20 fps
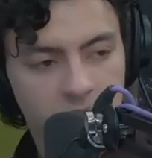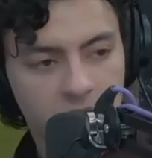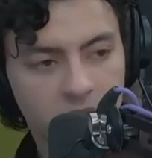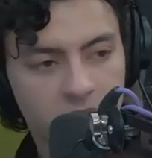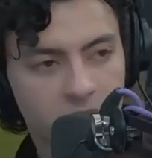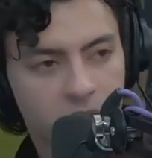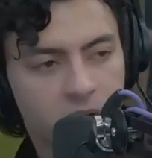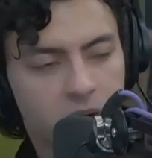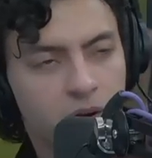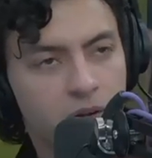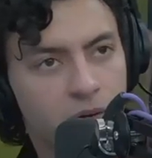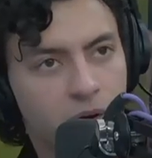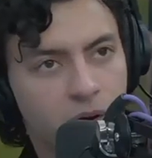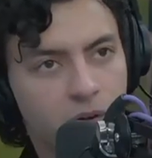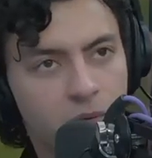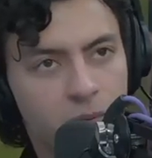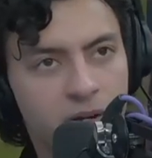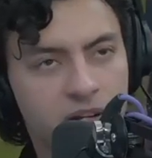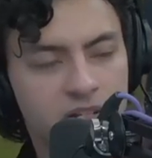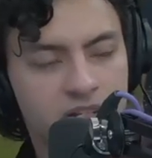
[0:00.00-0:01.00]
are there
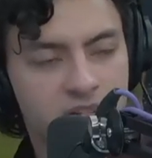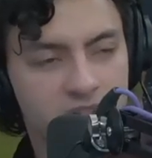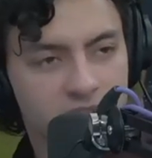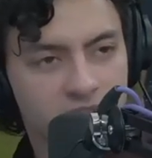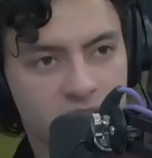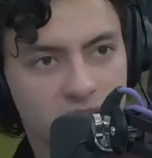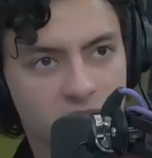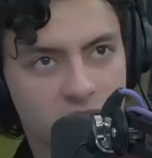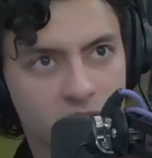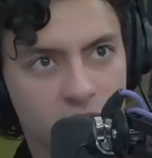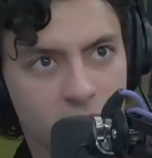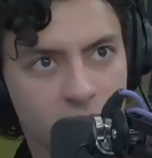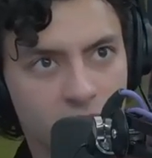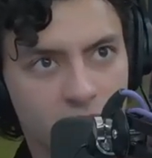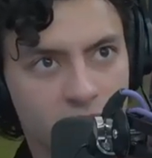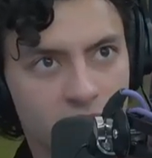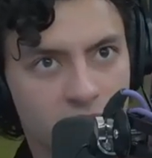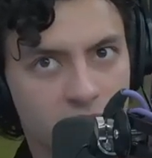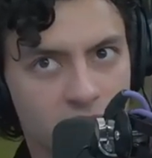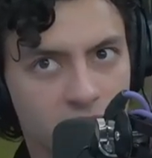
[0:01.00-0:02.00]
other ways that the
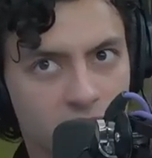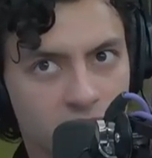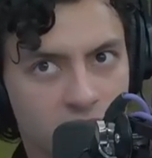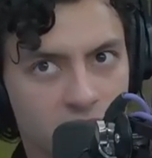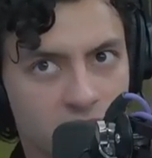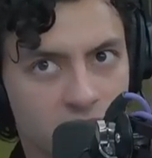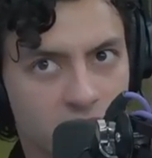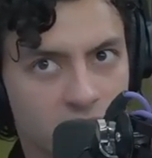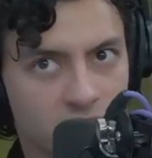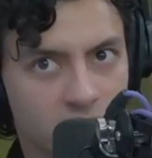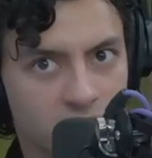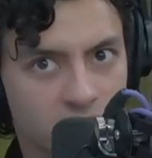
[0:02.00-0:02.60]
universities,